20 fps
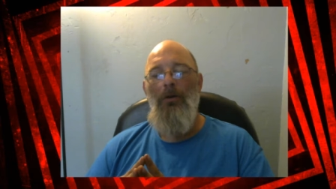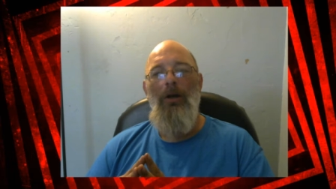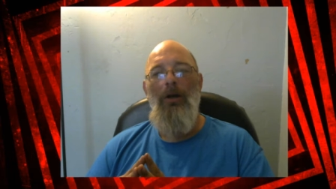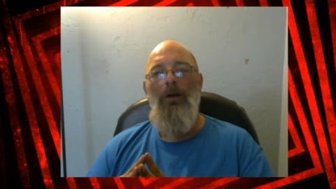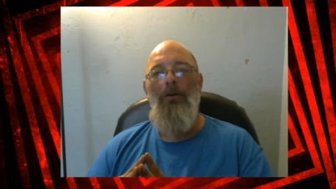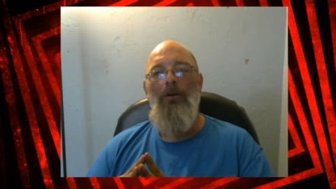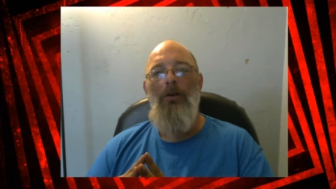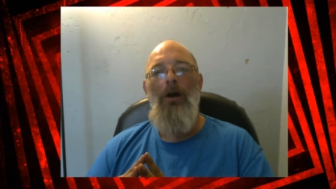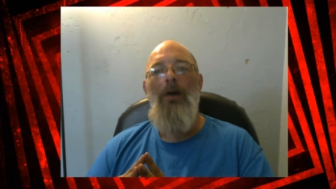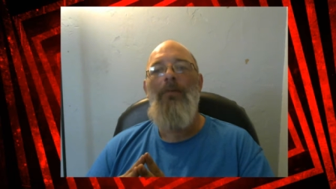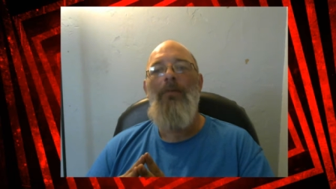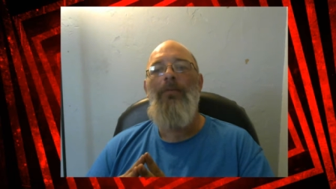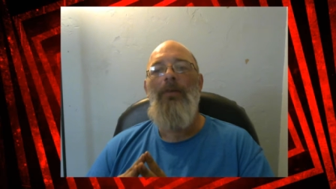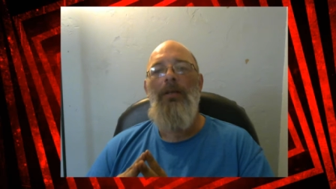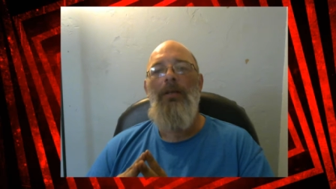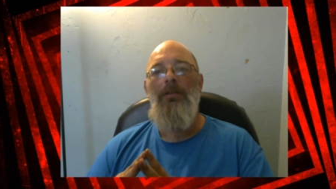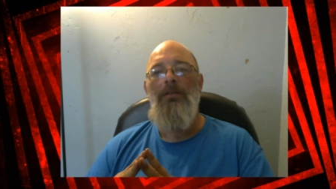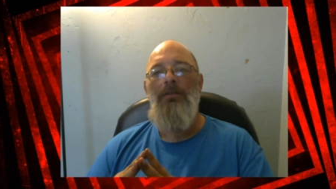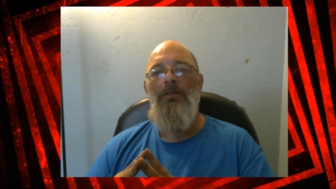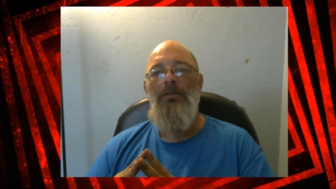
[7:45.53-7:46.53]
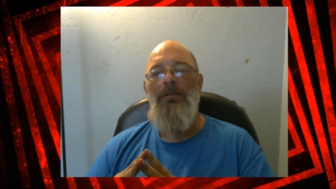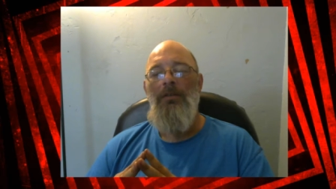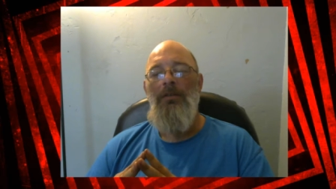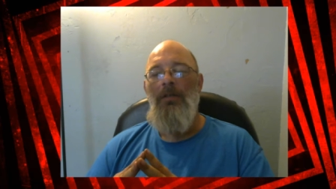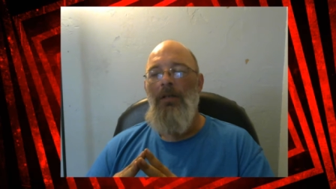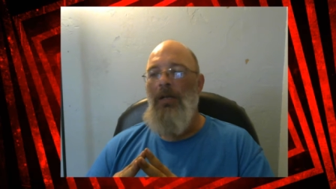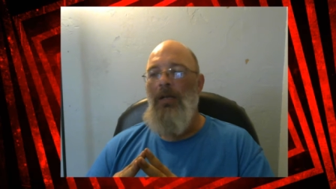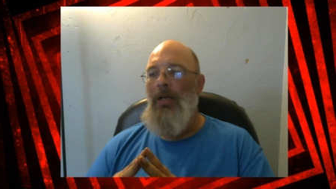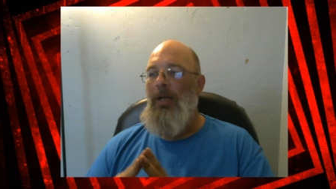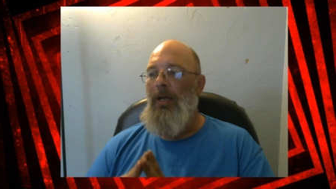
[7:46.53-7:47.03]
confidence
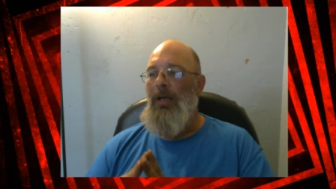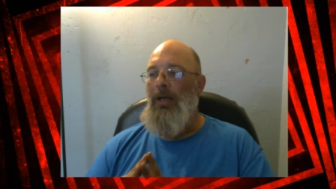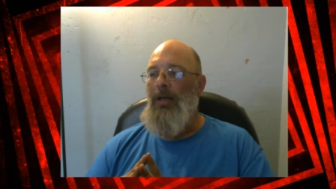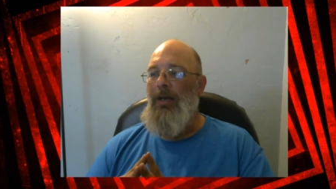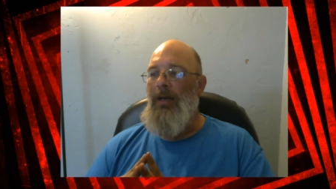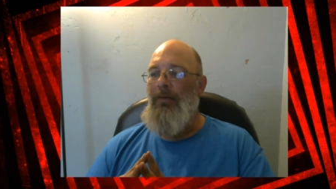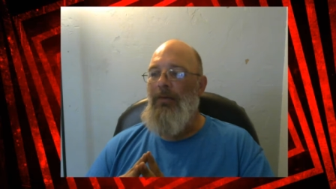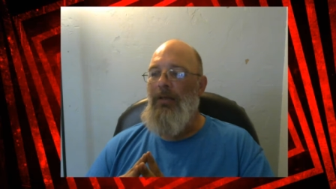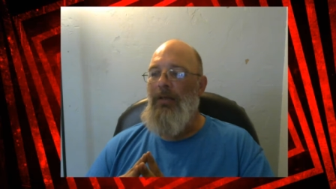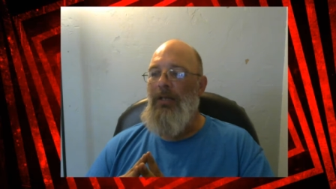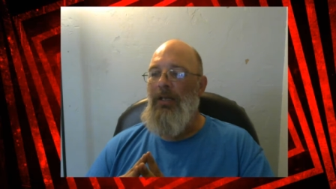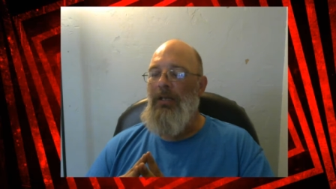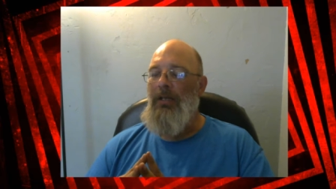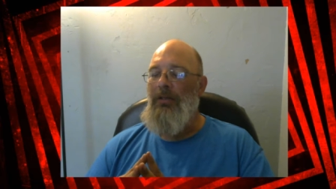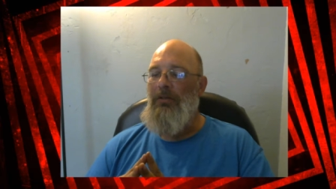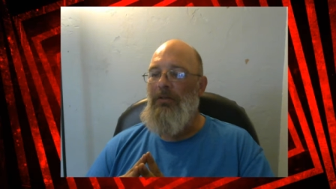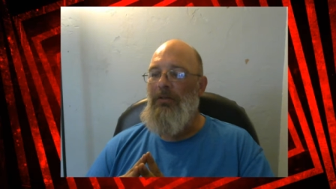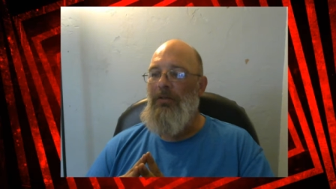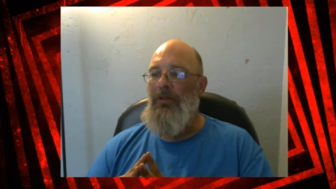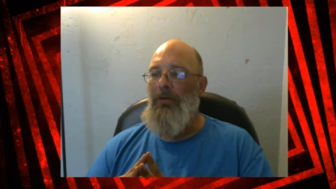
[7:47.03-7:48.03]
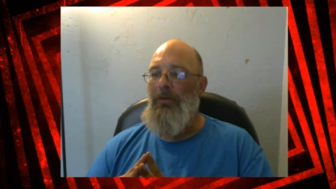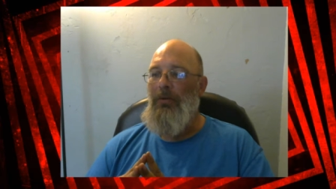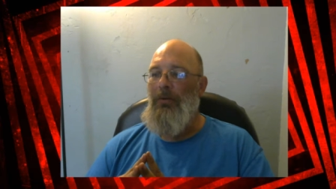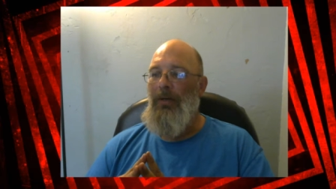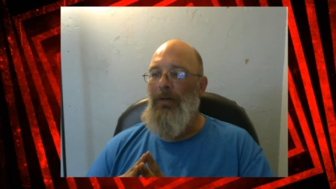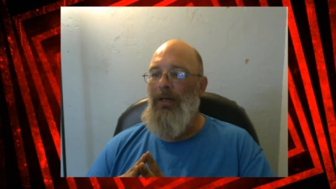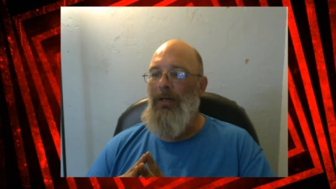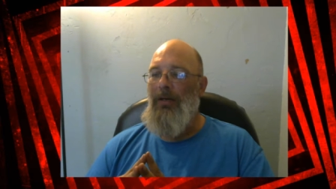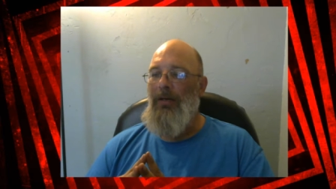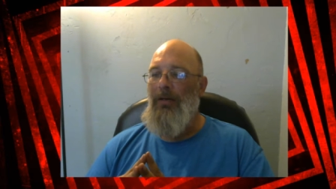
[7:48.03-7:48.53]
and everything.
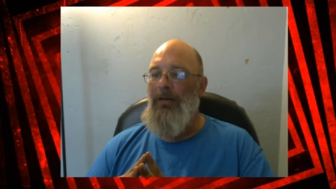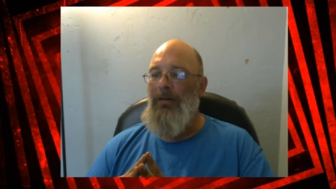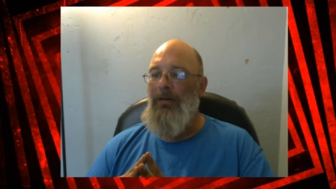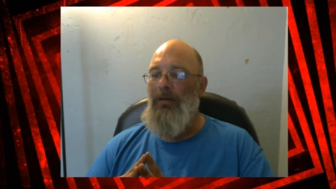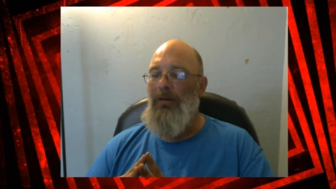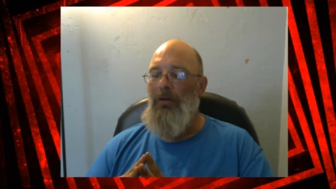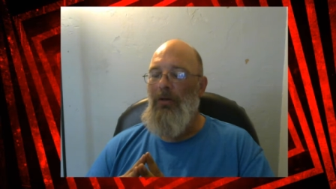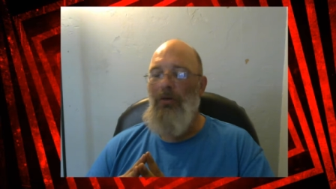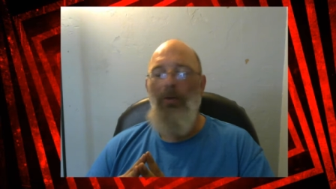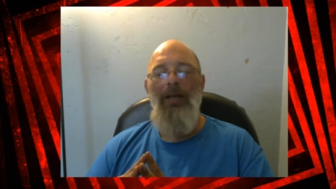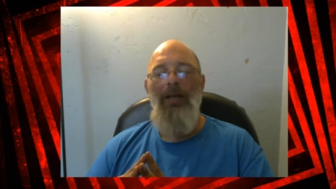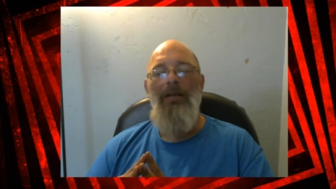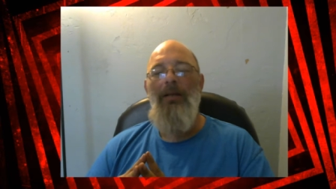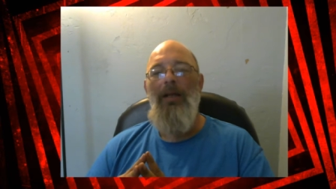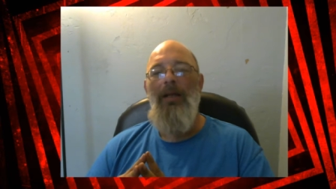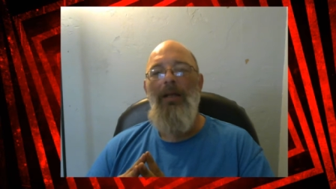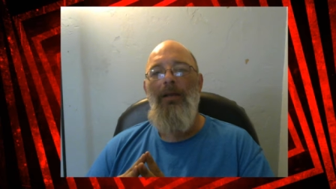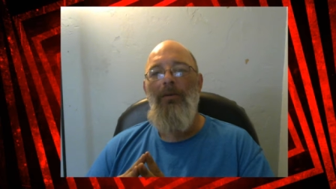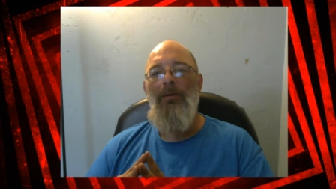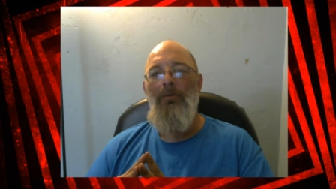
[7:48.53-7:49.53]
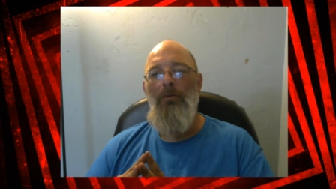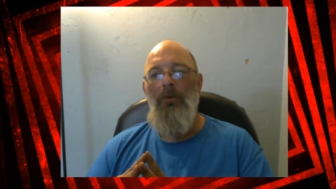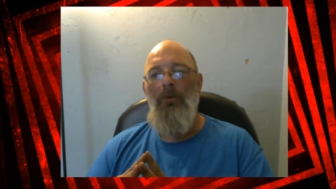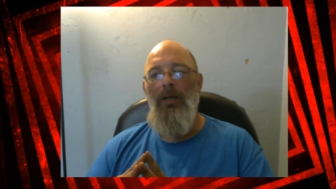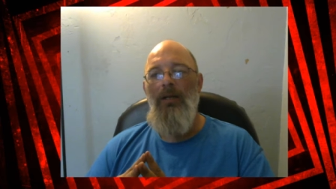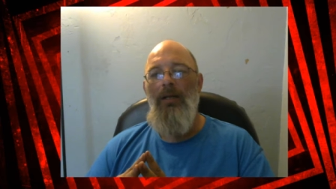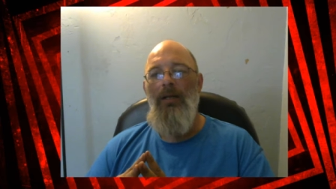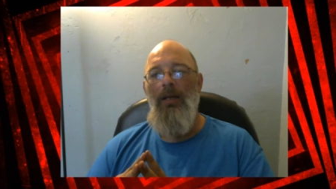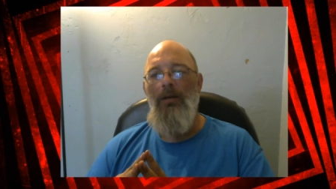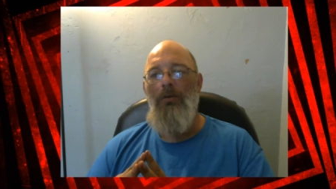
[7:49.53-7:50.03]
So great day
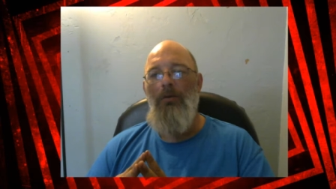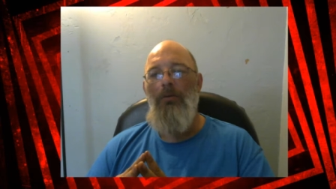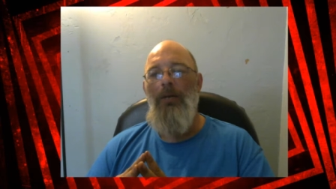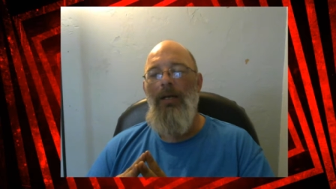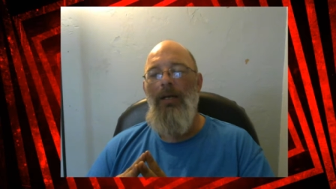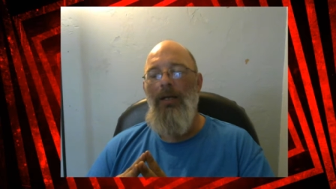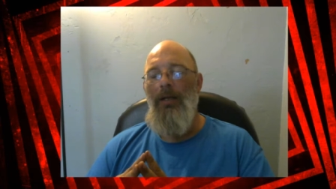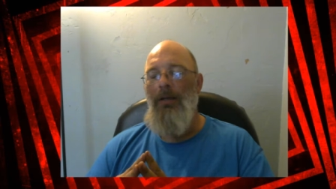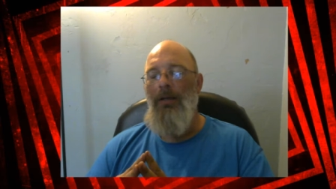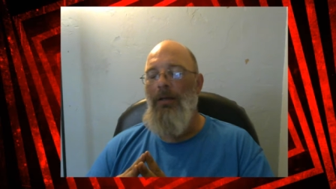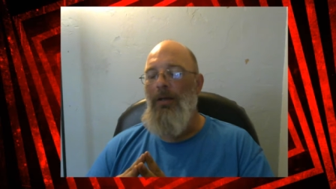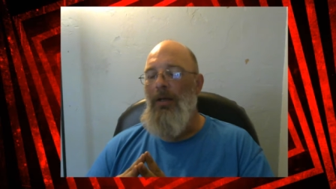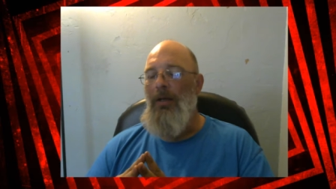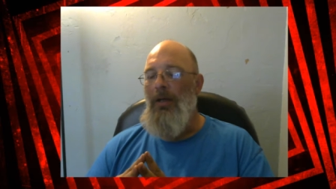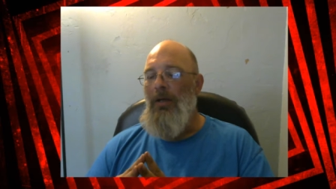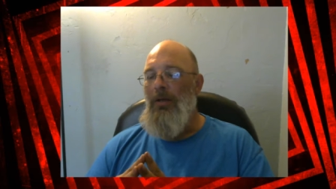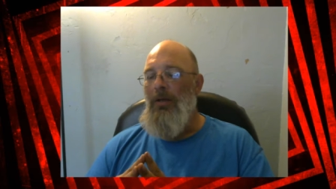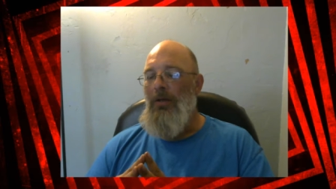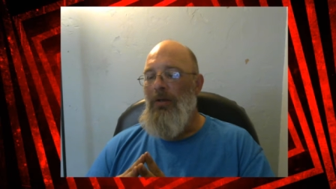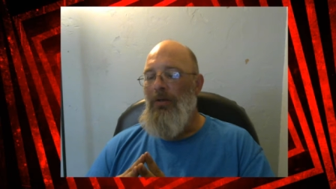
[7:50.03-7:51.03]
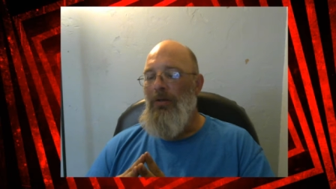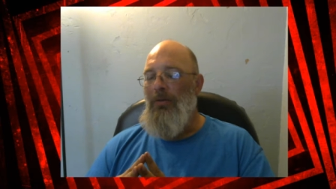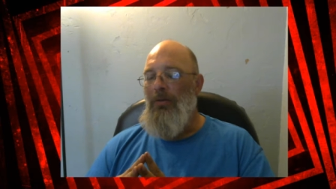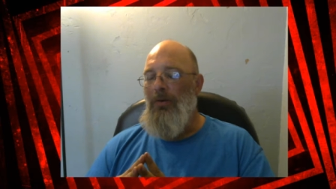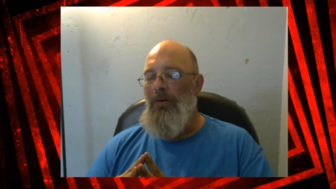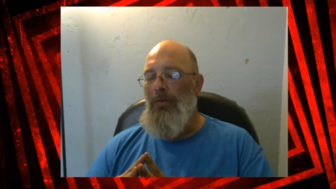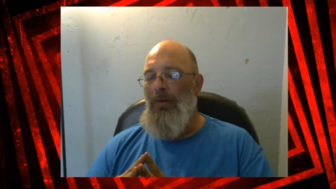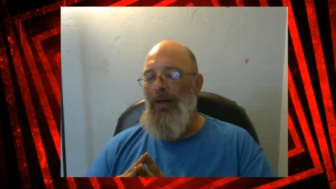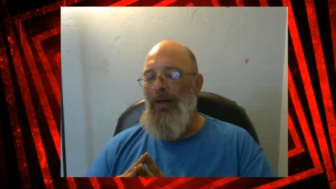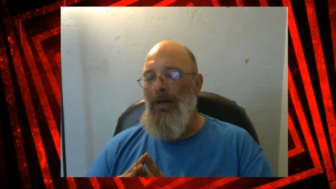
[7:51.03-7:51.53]
already.
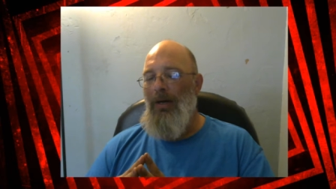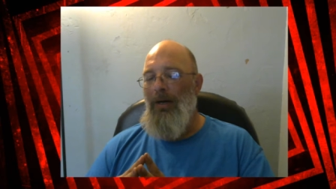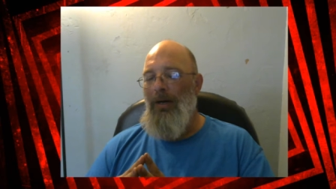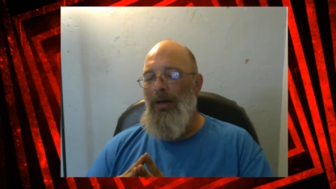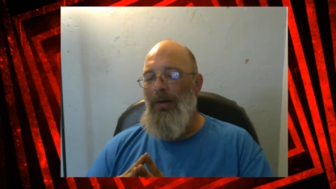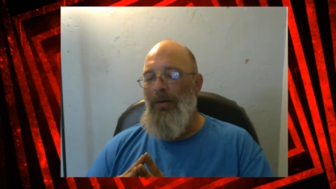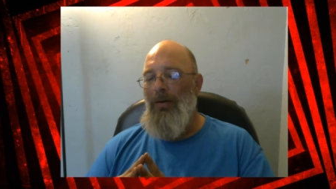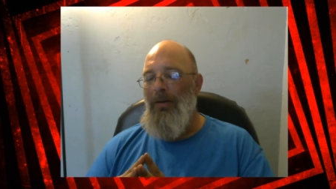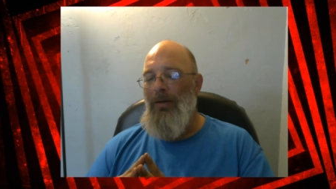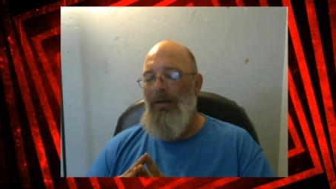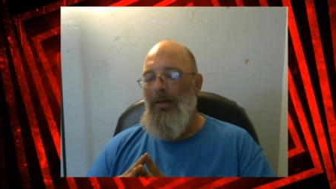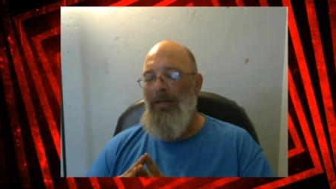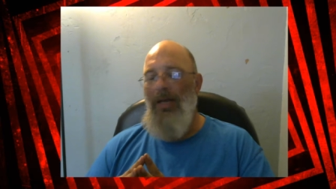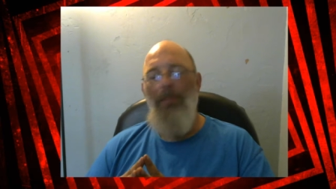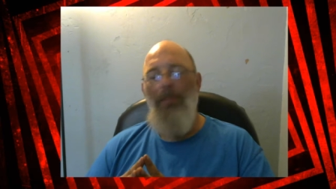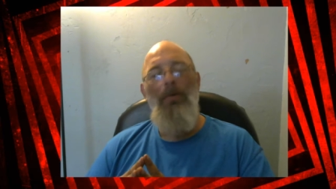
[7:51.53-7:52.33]
So keep